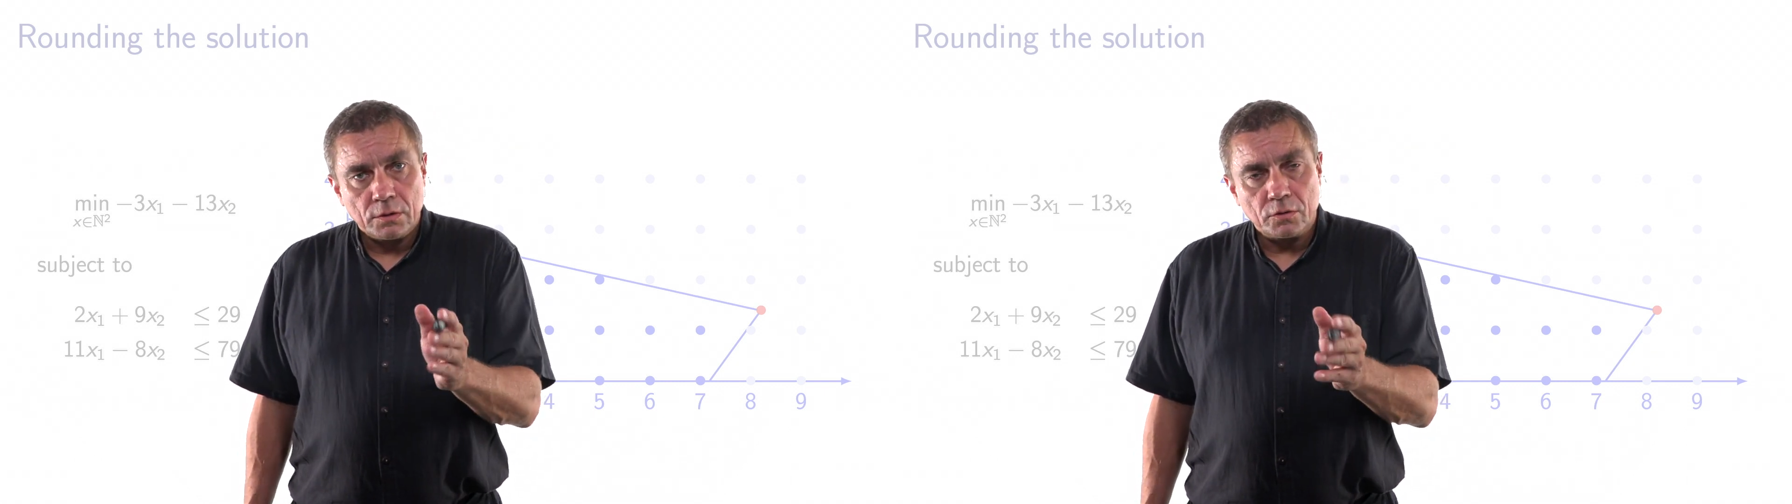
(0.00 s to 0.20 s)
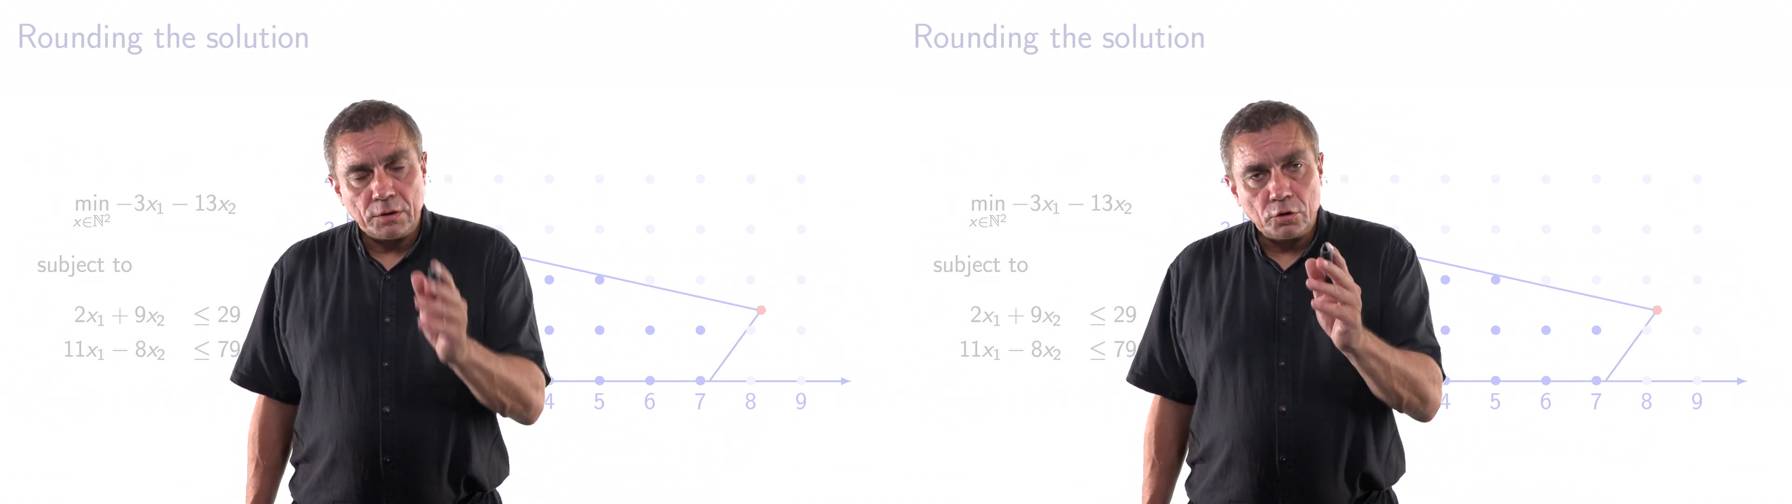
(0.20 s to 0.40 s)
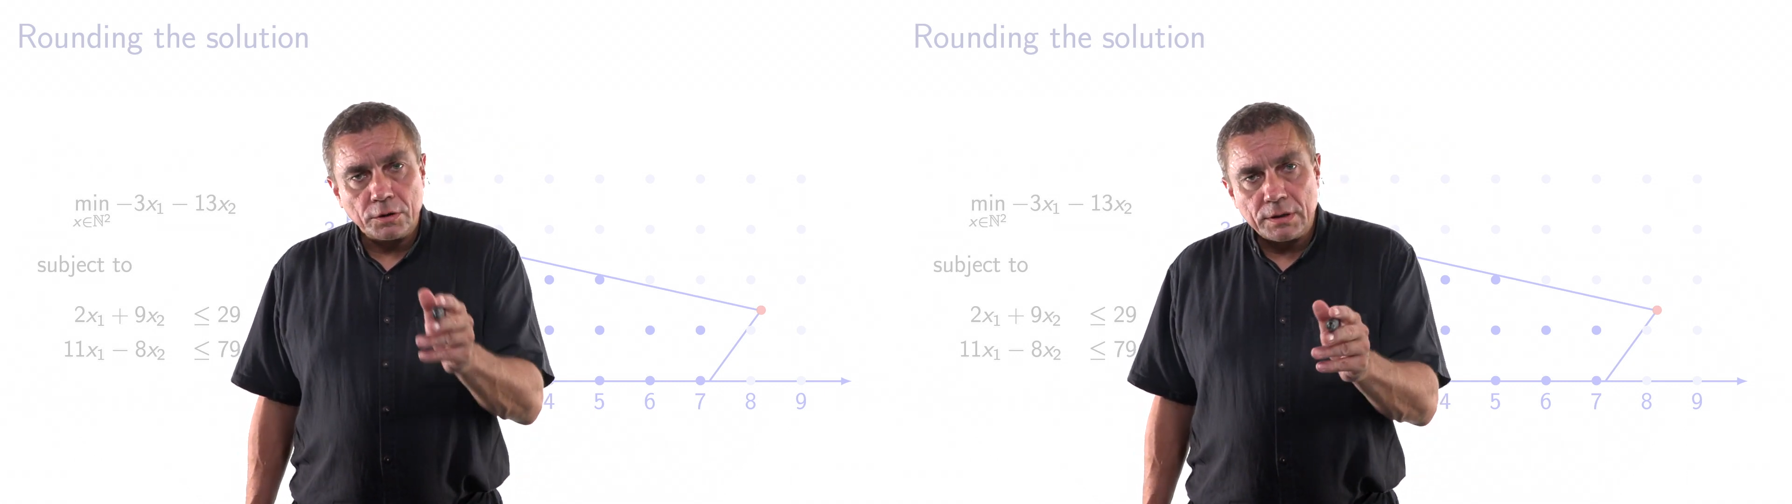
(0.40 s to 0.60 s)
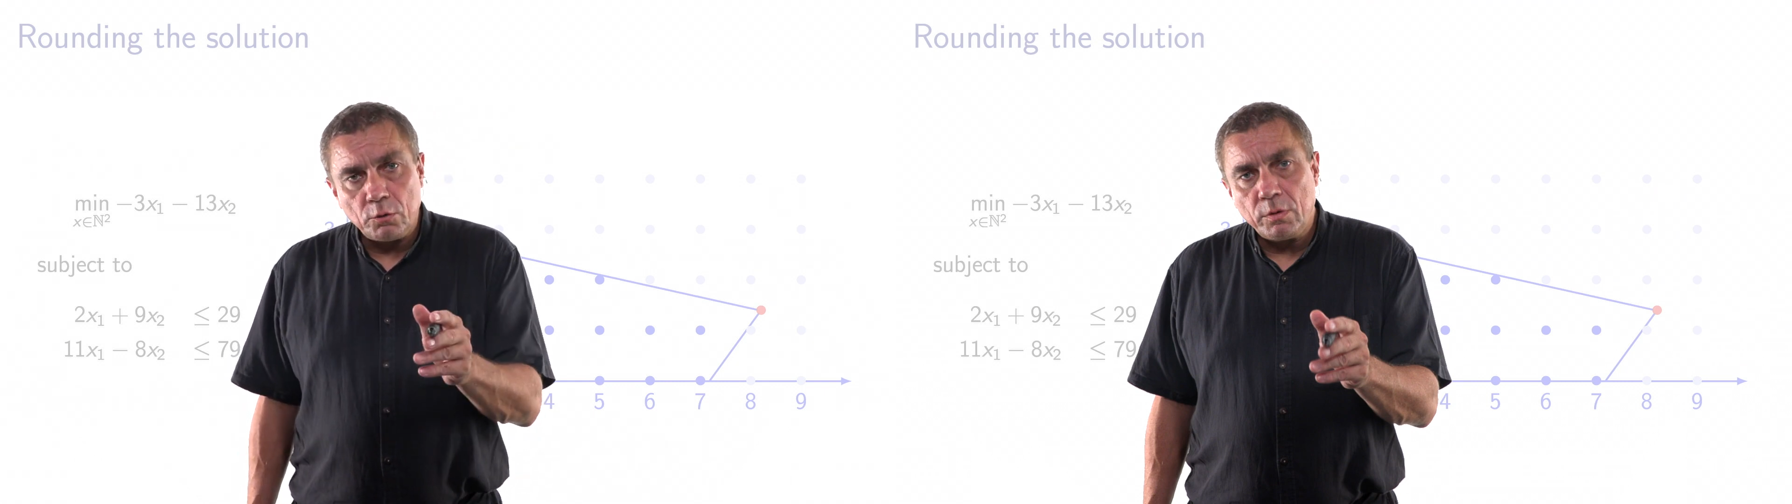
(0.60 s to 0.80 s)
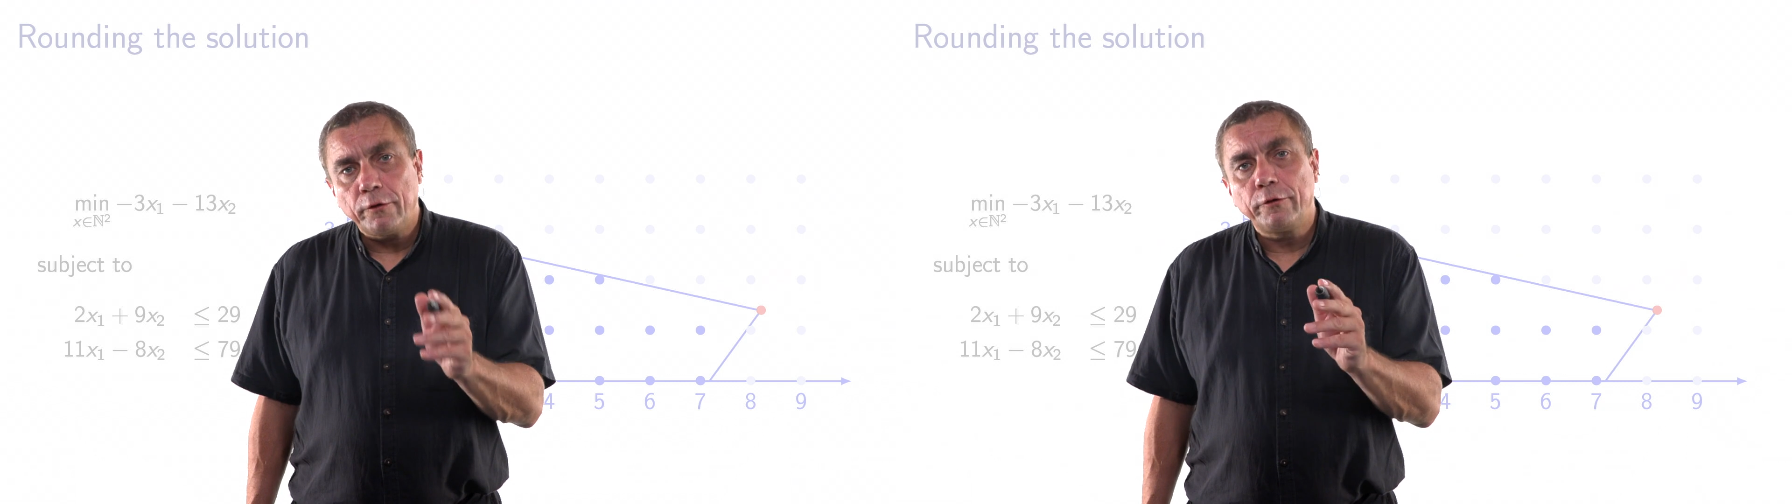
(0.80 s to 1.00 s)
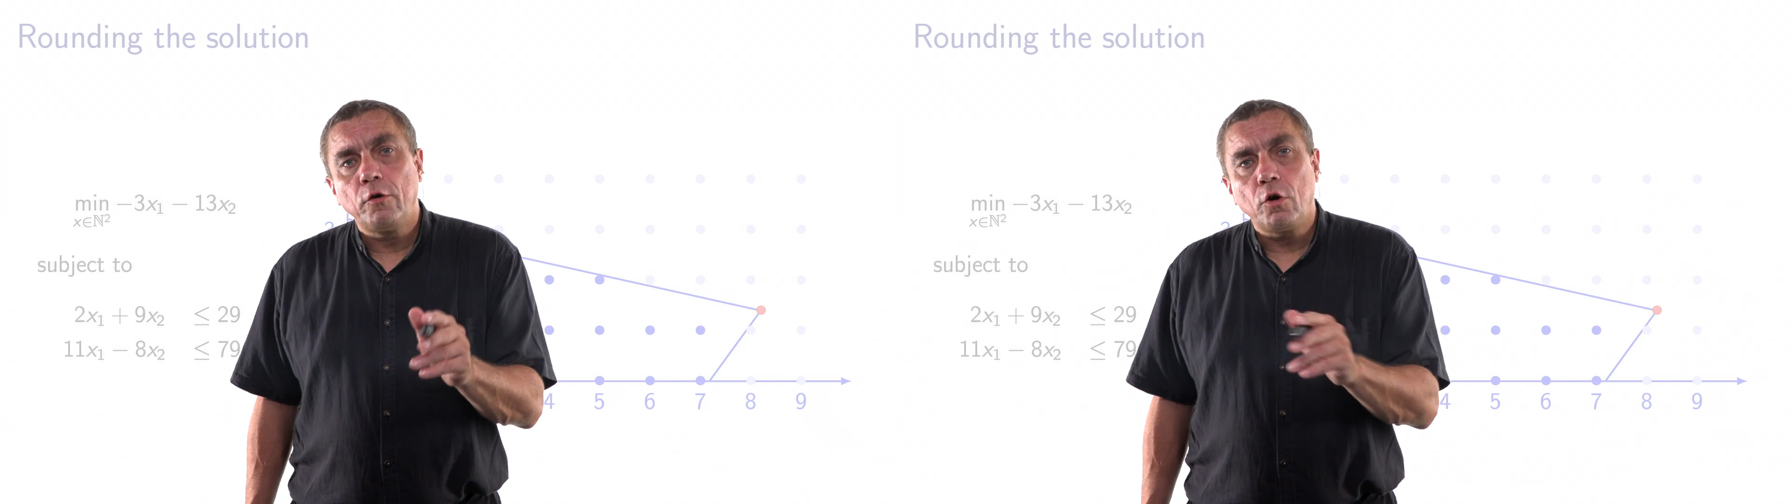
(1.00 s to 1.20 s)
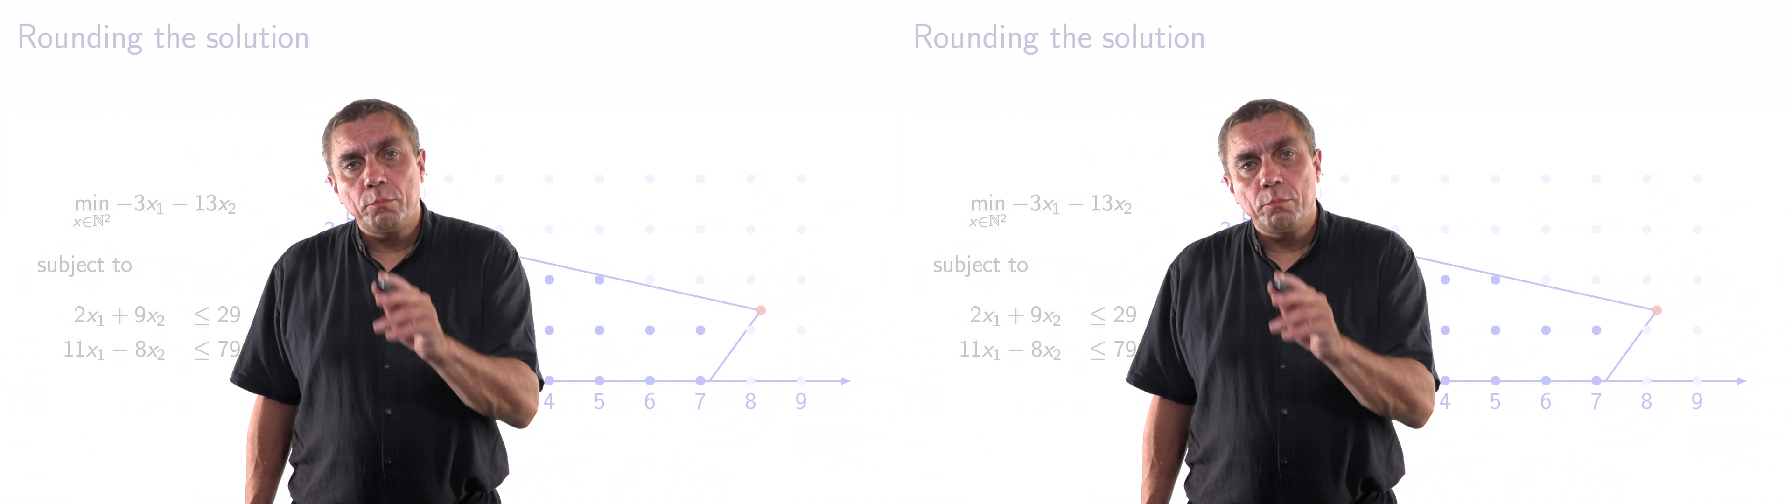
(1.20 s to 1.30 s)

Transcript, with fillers: So in total, we have four